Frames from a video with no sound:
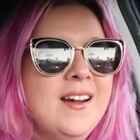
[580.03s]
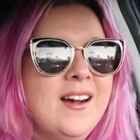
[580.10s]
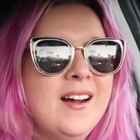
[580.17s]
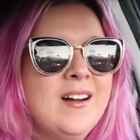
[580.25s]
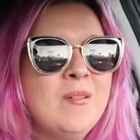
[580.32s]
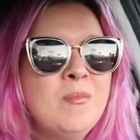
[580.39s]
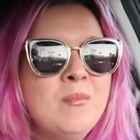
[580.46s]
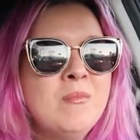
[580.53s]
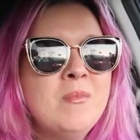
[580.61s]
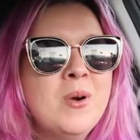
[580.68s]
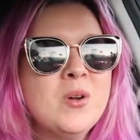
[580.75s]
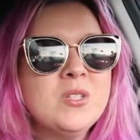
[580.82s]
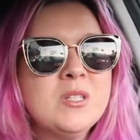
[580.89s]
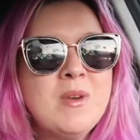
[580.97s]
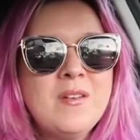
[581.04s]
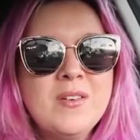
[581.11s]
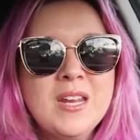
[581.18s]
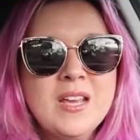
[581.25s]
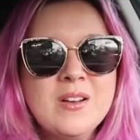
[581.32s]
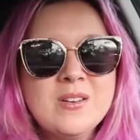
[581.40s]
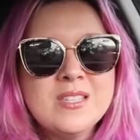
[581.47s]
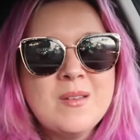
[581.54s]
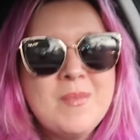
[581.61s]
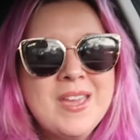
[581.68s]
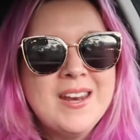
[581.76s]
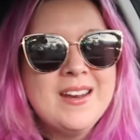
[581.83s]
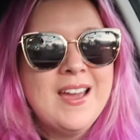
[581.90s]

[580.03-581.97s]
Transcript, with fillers: um, most of my videos, I mean,